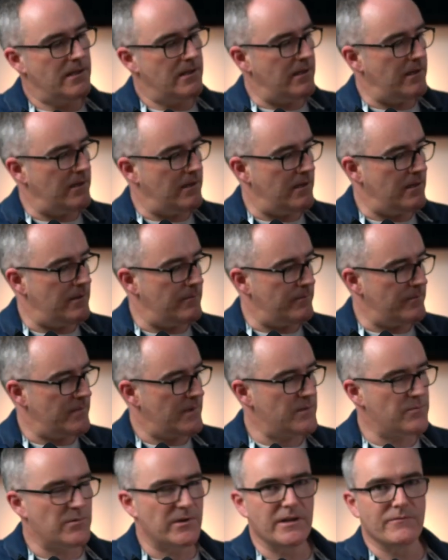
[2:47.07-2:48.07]
um,
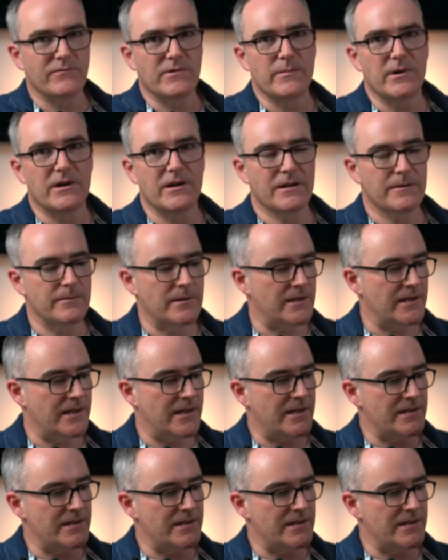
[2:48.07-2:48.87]
it's pretty unremarkable in there.